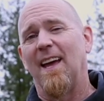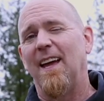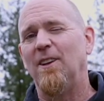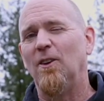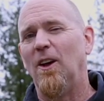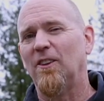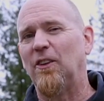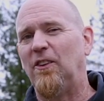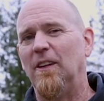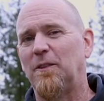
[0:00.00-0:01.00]
And you'll
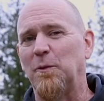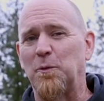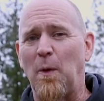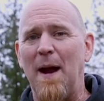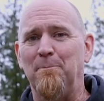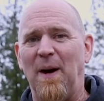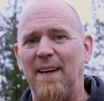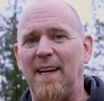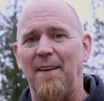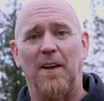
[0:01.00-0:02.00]
also see a subscribe
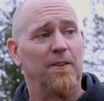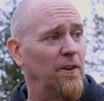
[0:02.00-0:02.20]
button down there,